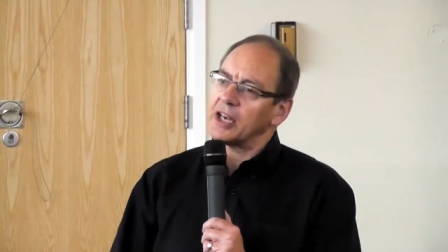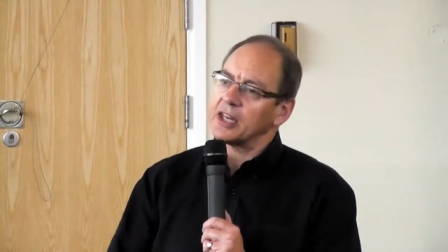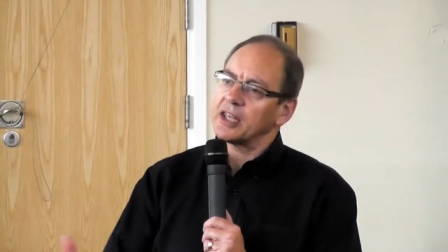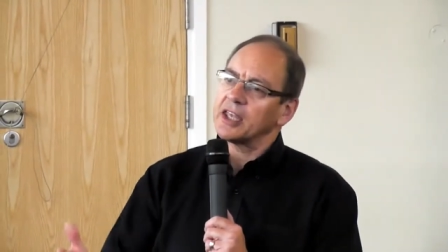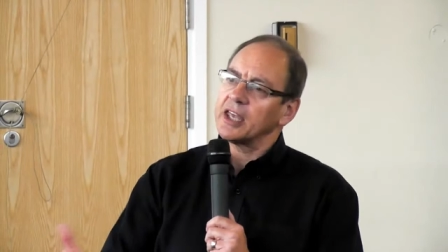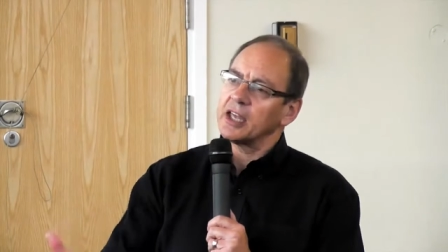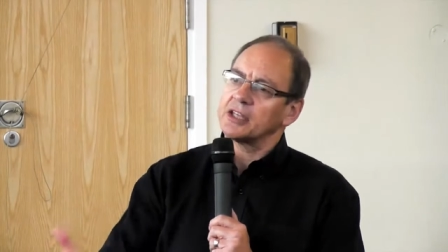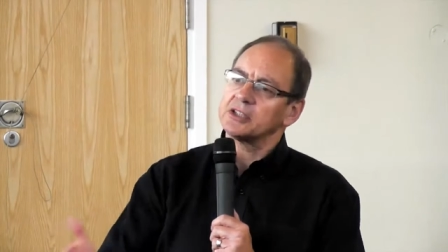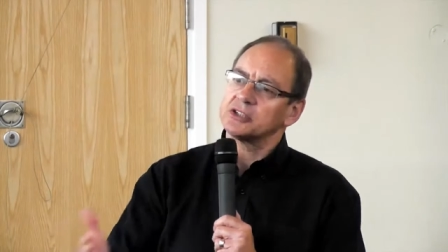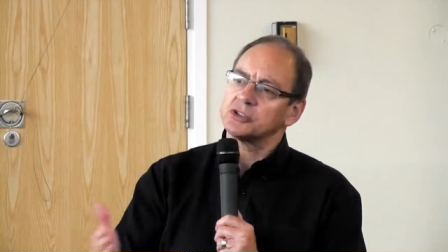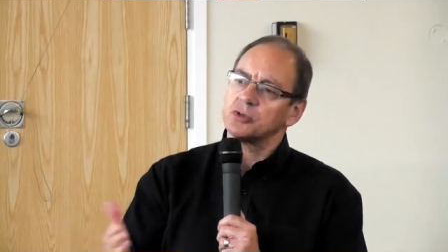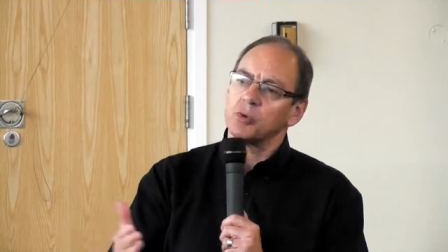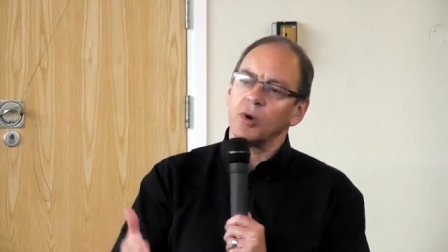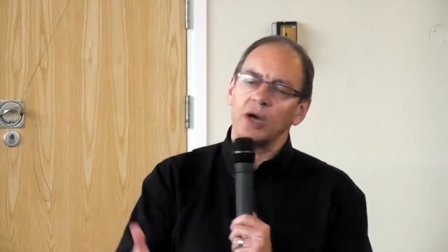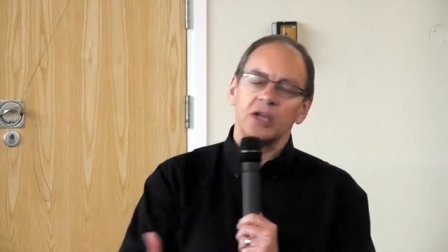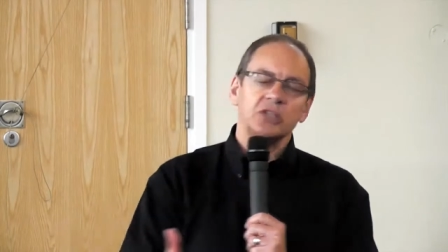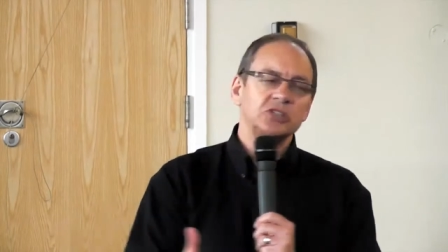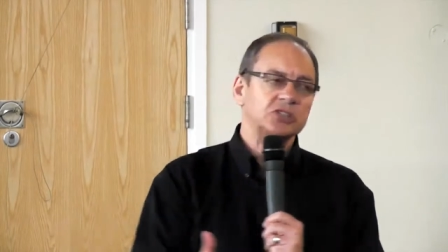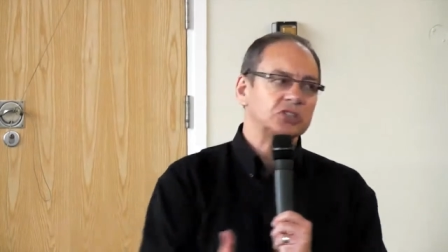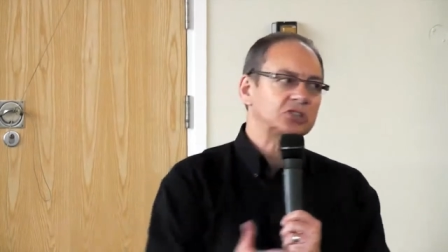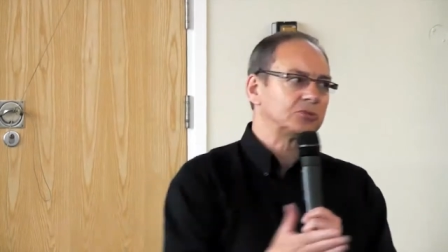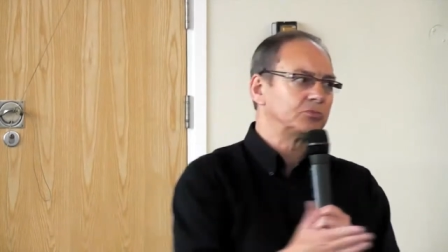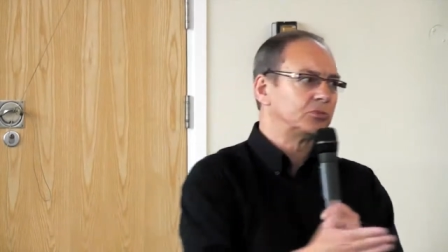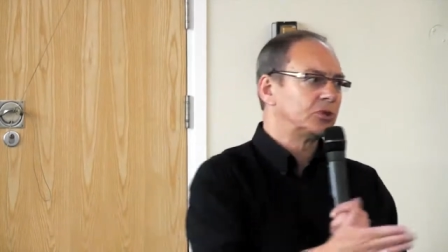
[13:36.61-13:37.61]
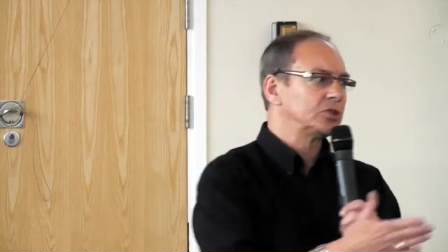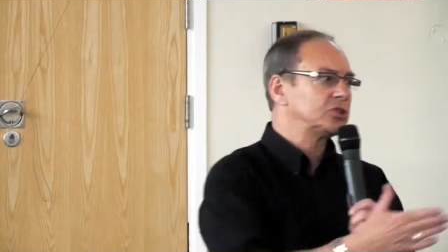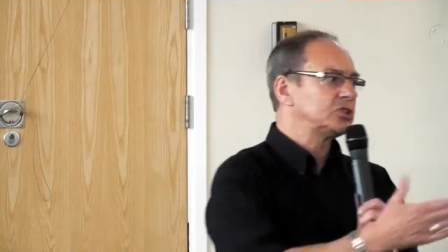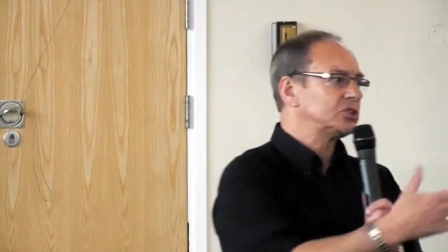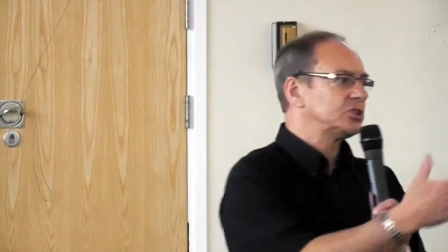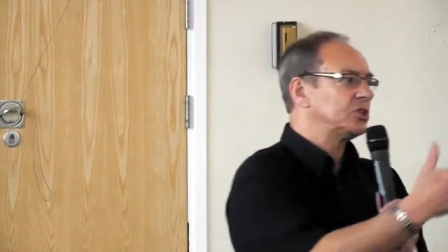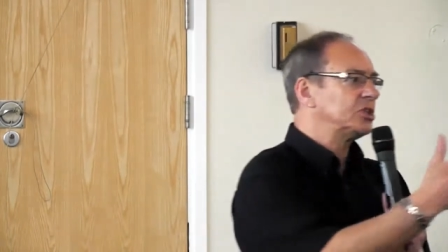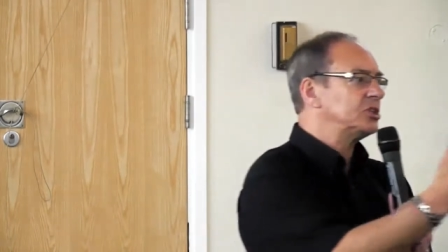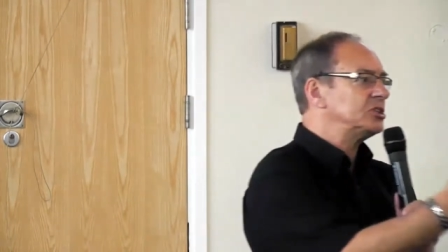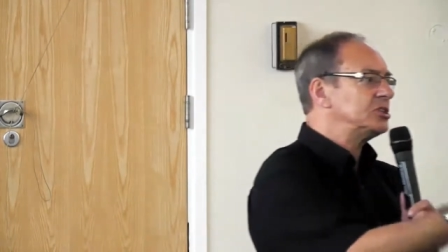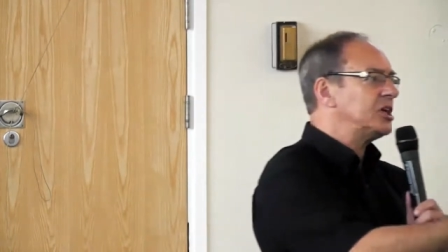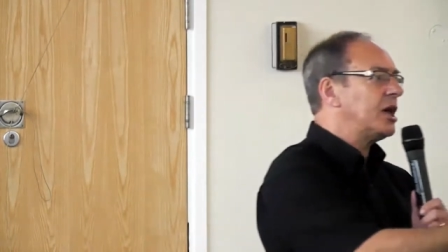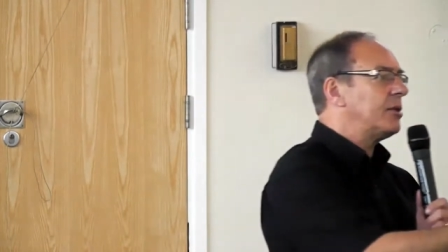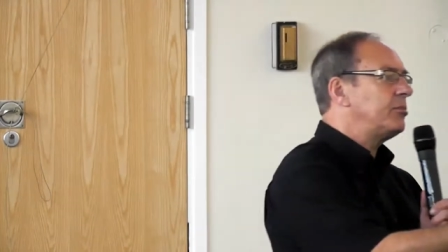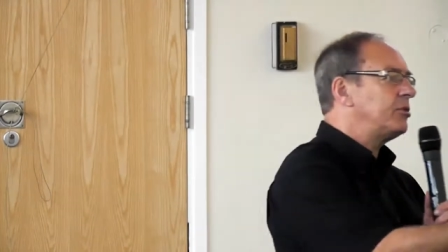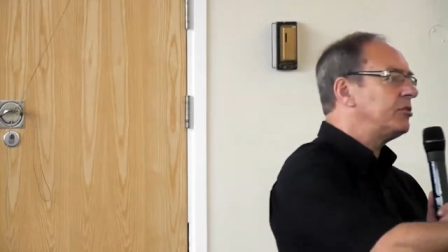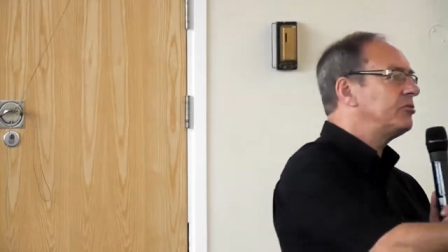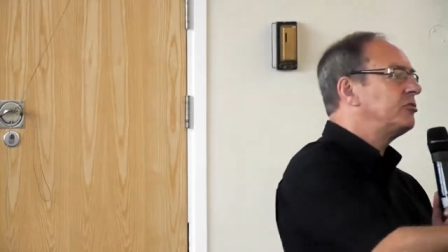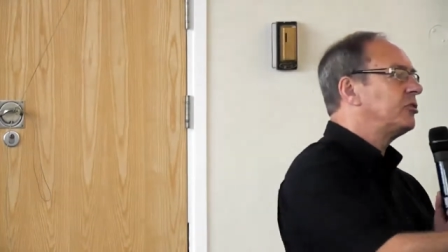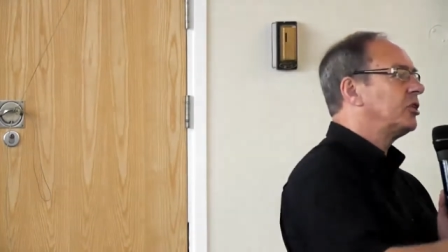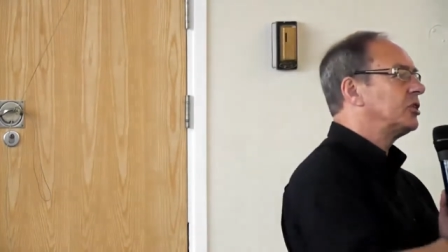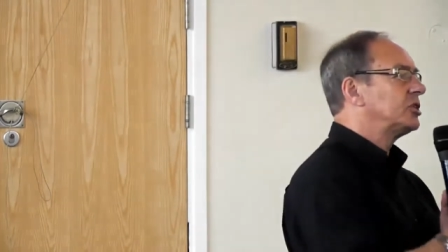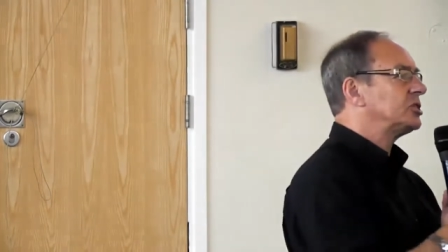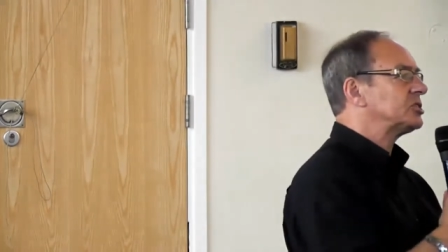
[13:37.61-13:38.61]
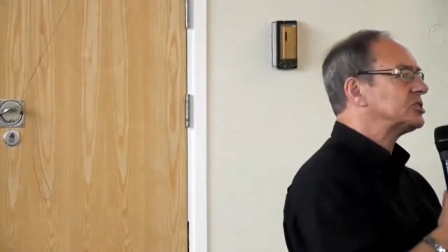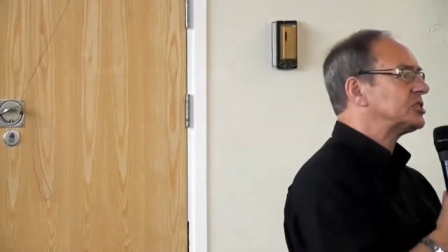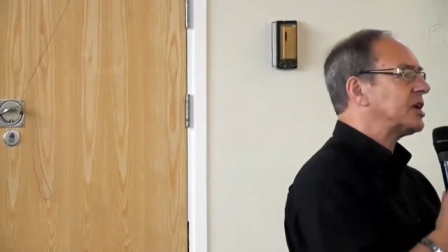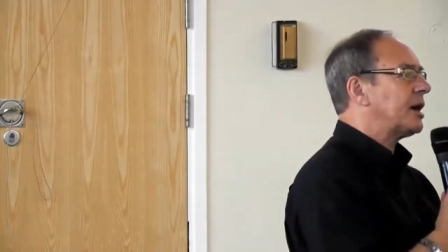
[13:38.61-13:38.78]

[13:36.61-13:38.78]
had to get twice as much the day before the